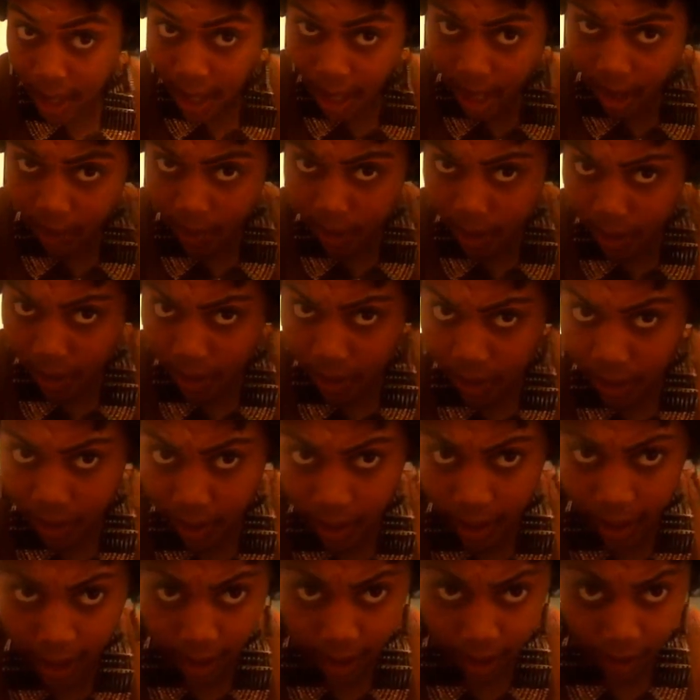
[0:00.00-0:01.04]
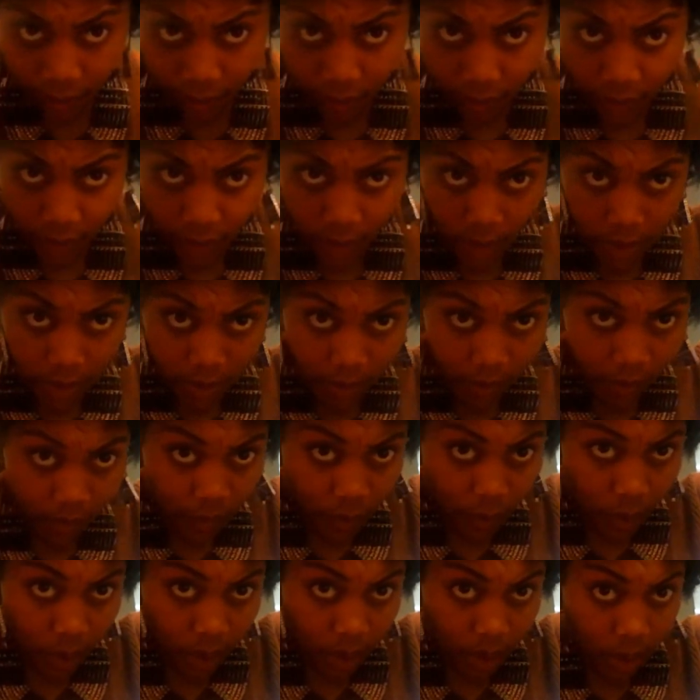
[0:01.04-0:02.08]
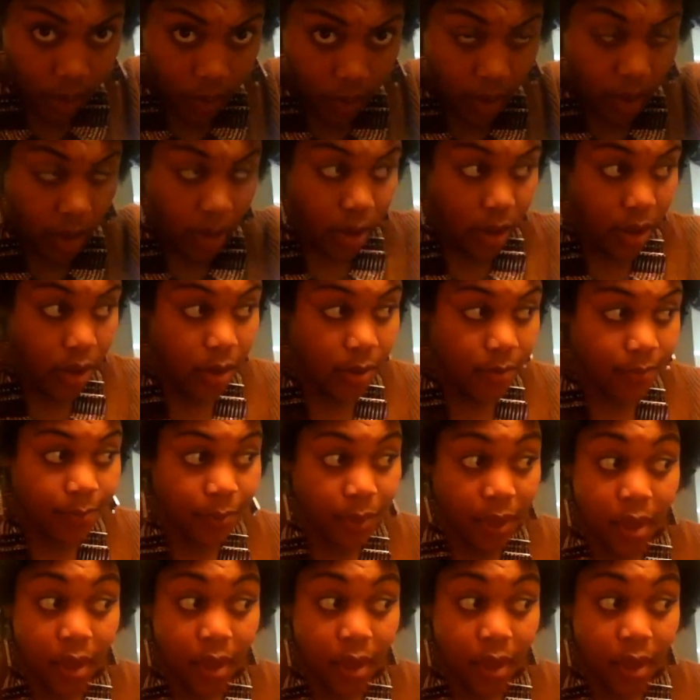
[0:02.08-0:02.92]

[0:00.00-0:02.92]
I'm gonna do these last few for you all.